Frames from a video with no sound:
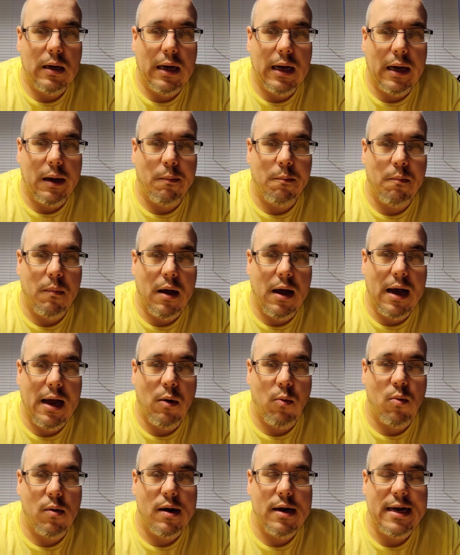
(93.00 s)
Um, I
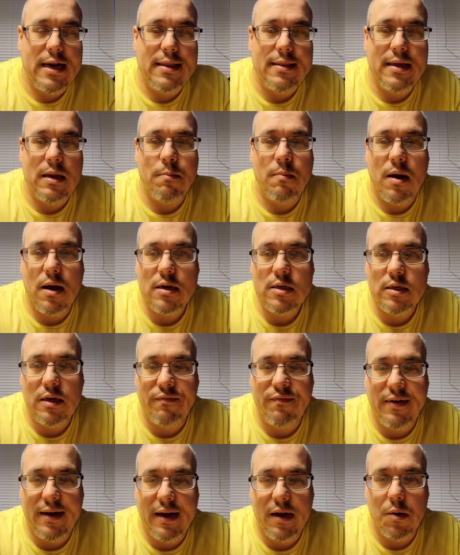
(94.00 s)
wanted to get the
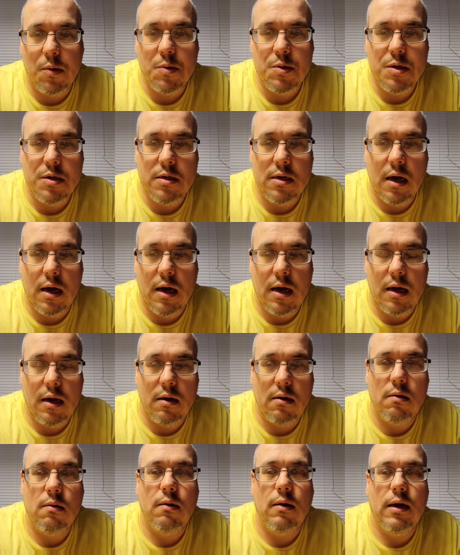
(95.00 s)
unboxing videos
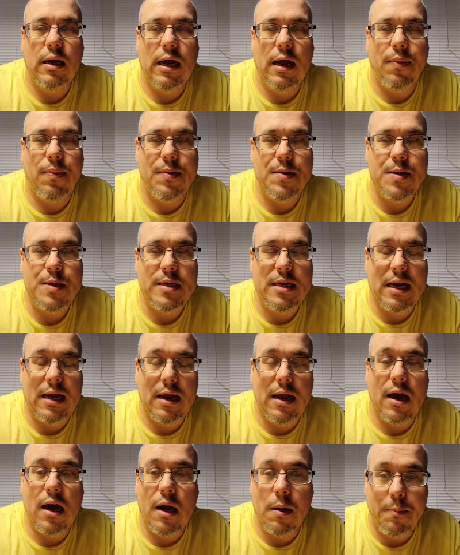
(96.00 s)
done at the same
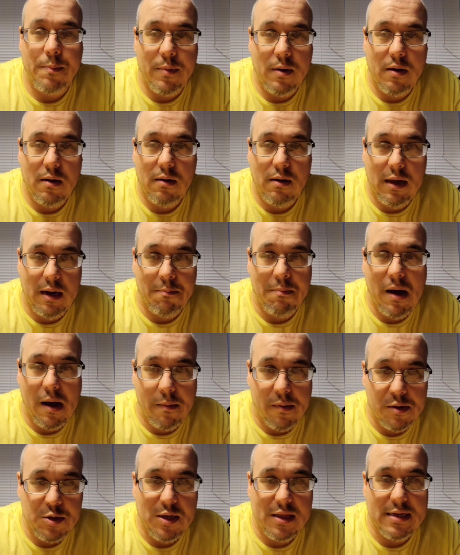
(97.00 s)
up and
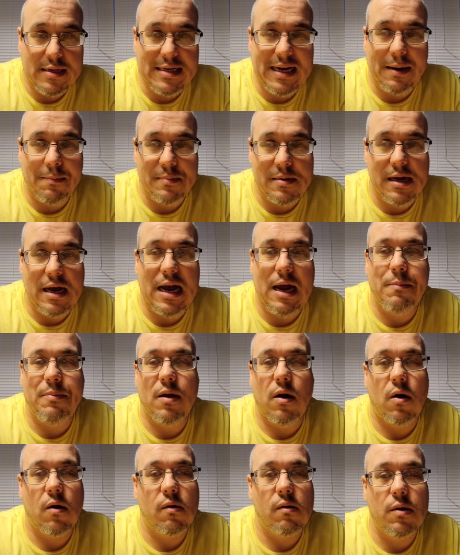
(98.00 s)
published at the same time
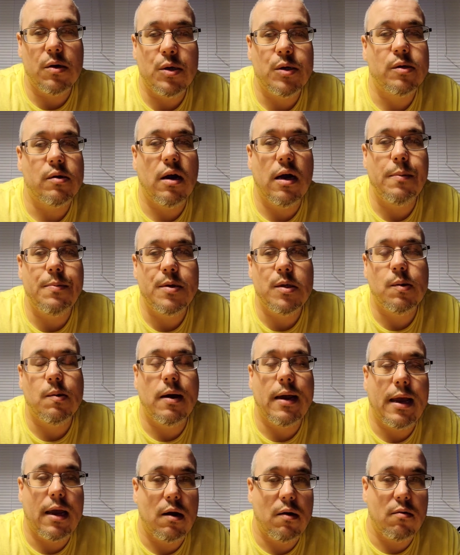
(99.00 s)
the articles are up, so
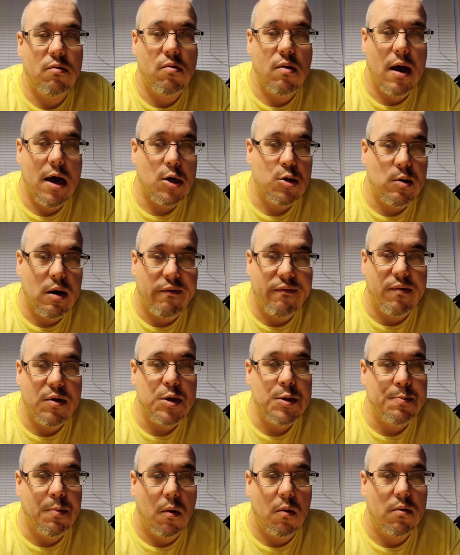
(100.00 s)
I can
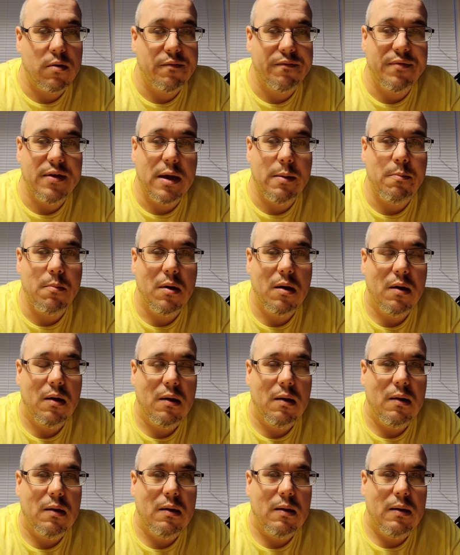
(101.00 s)
cross-reference both of them,
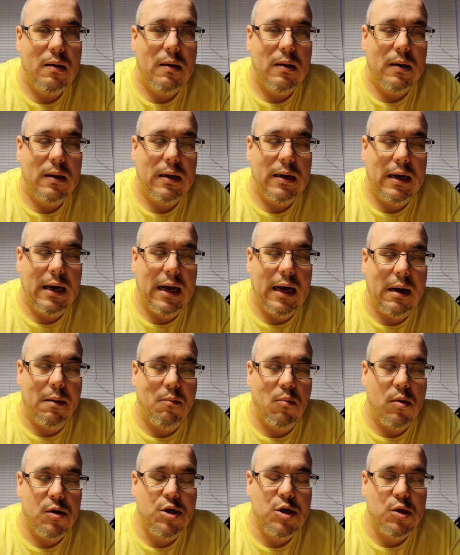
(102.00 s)

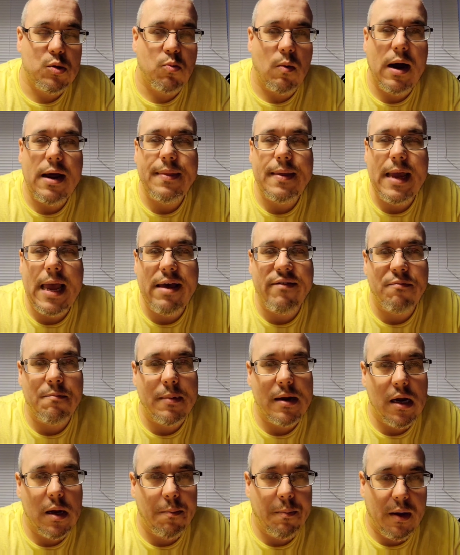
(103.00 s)
um, which is why they haven't
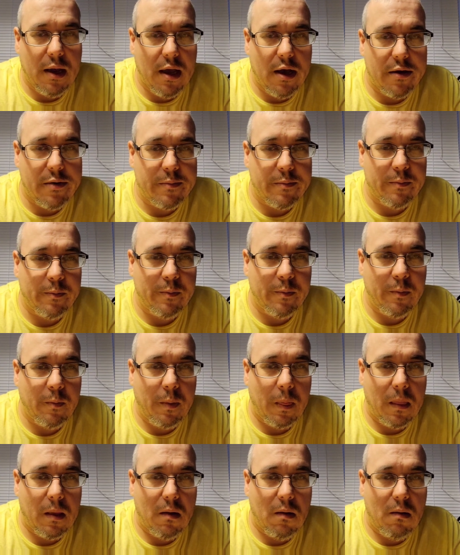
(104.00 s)
been up yet,
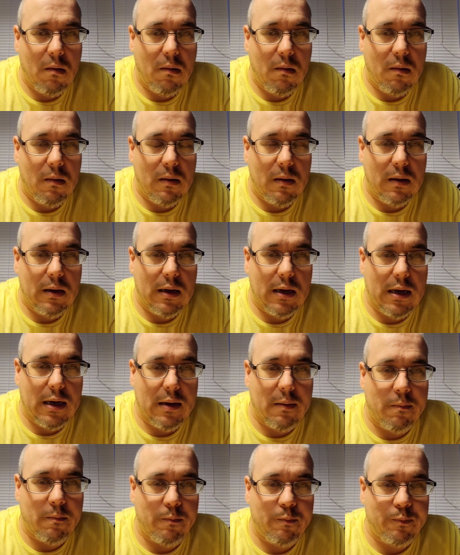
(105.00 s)

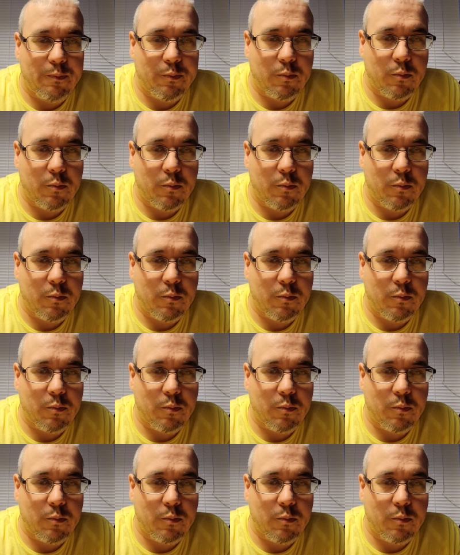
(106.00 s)
um,